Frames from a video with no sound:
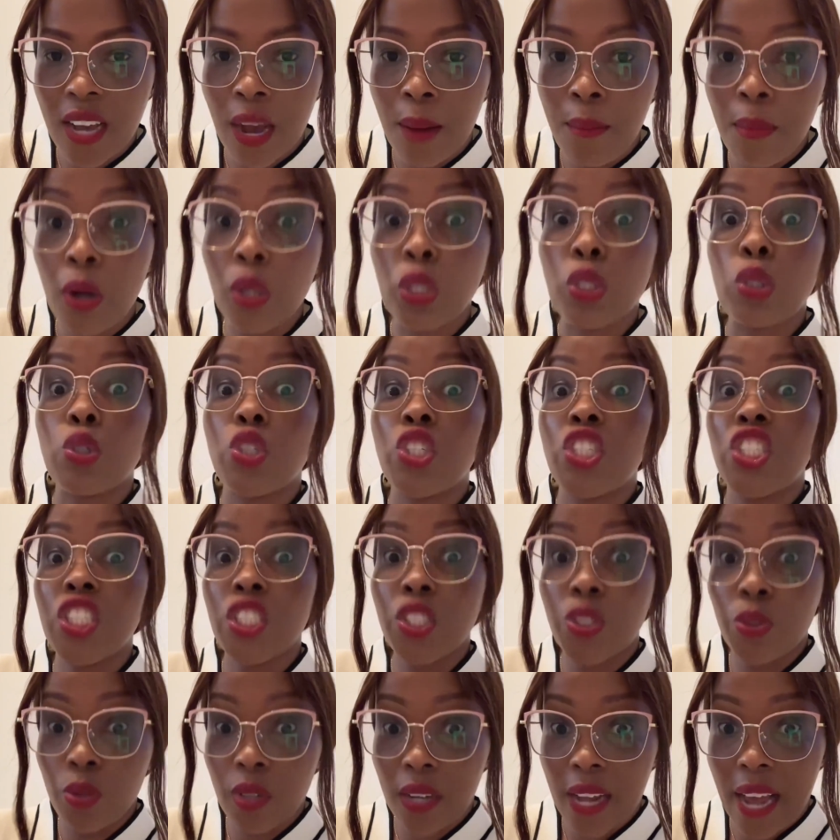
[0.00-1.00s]
about, so she
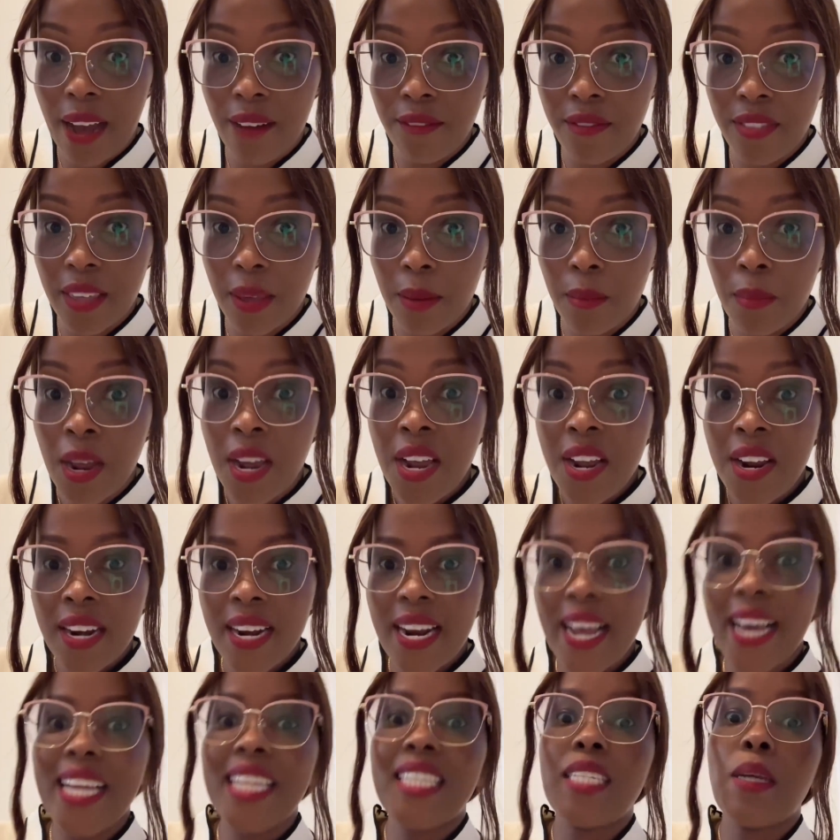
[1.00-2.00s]
should have them,
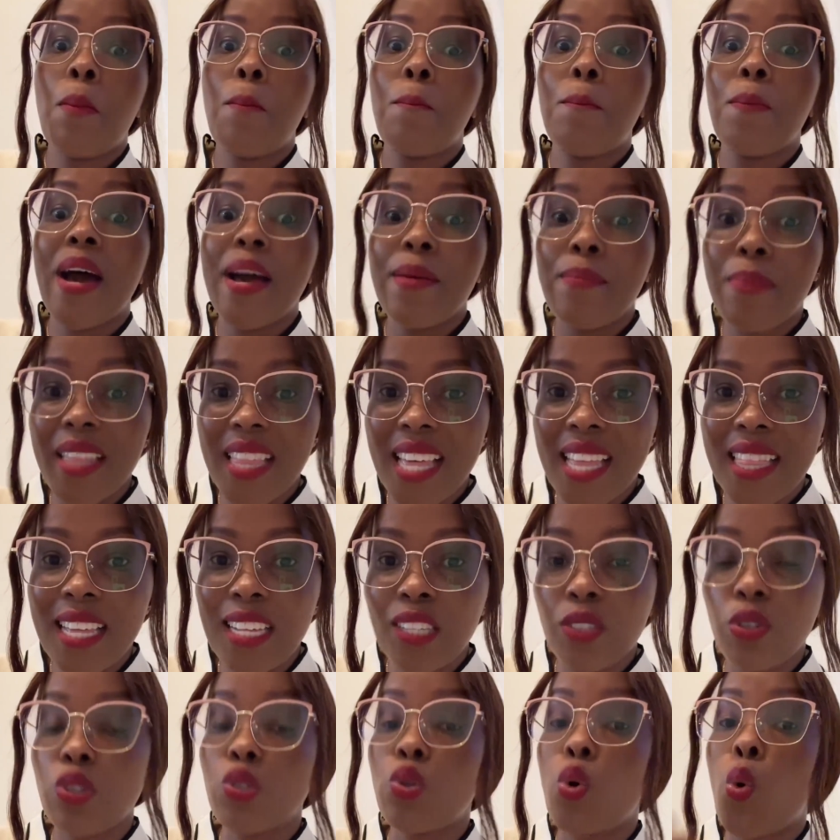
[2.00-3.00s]
right? But then
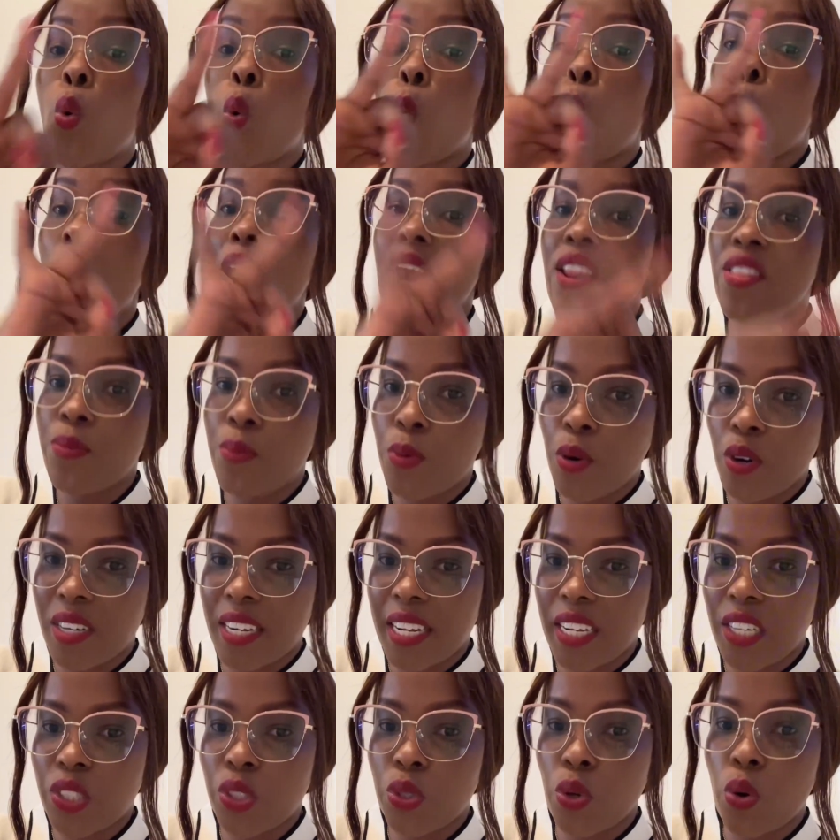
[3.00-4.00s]
there's also wealth
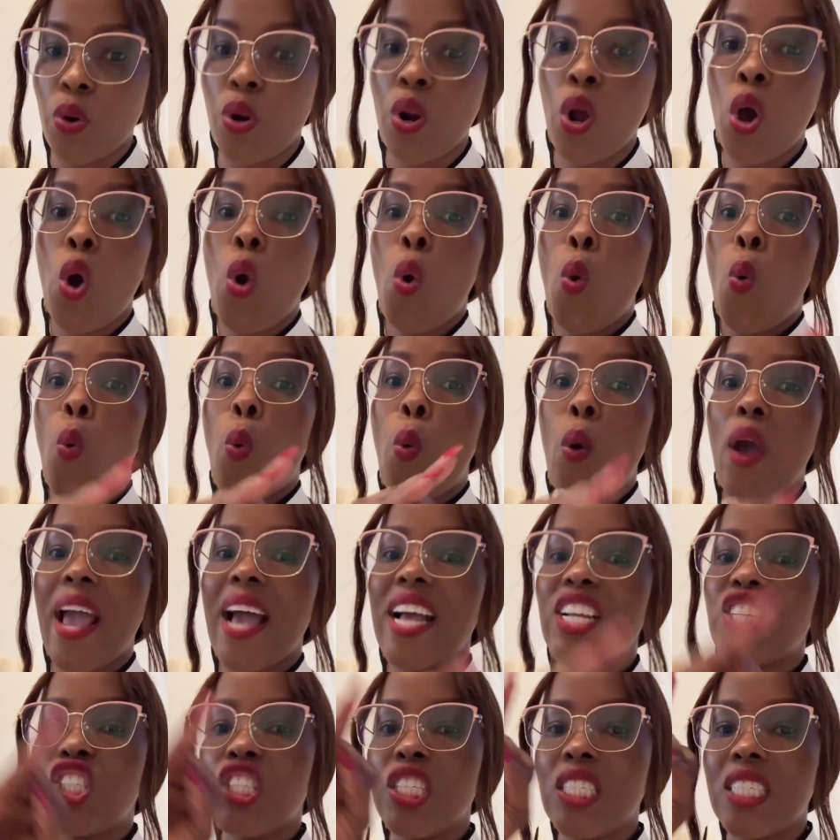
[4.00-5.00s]
protection, where
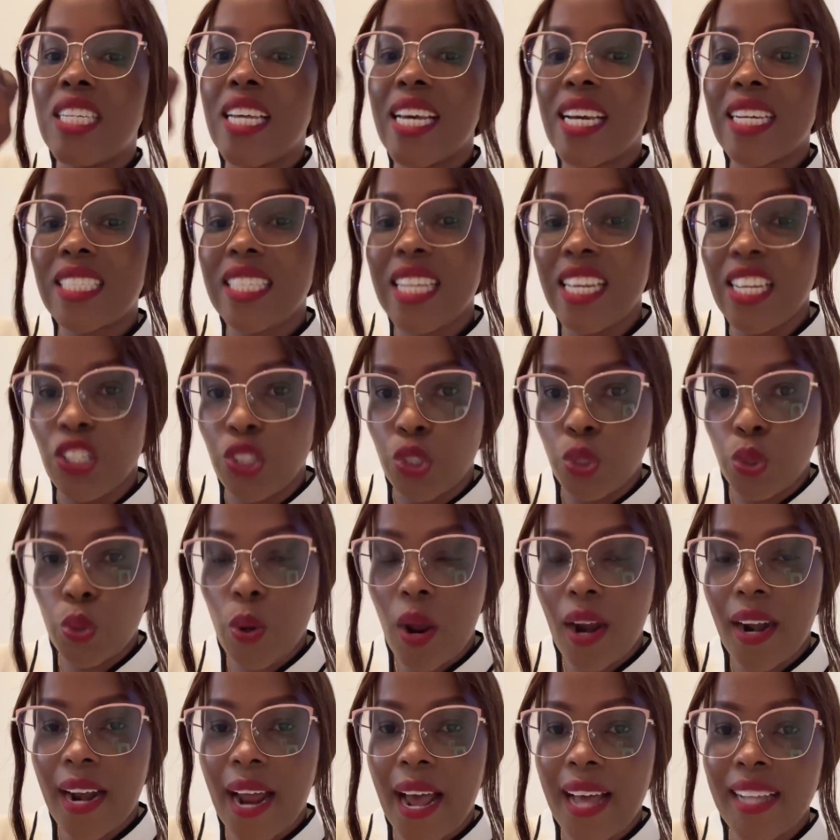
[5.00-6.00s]
she takes
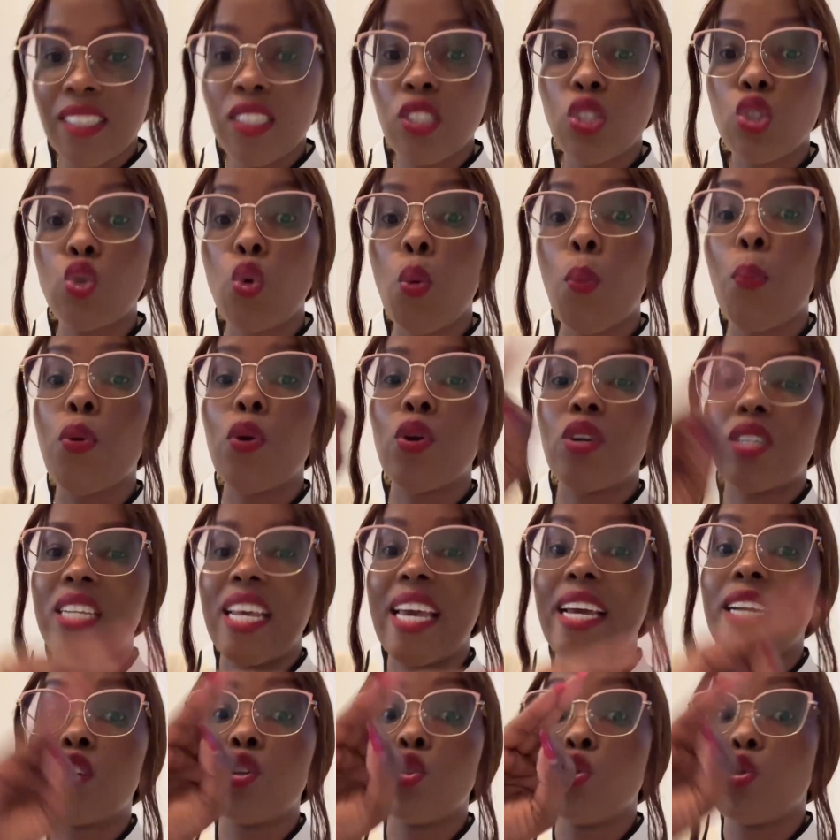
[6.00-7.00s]
insurance to
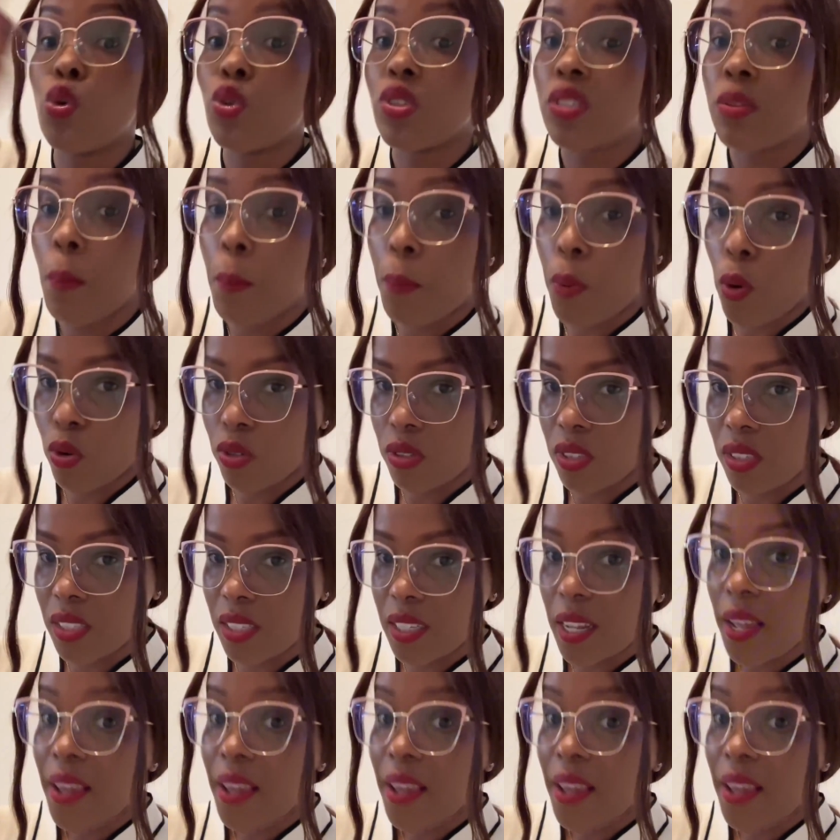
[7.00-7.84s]
protect those bonds.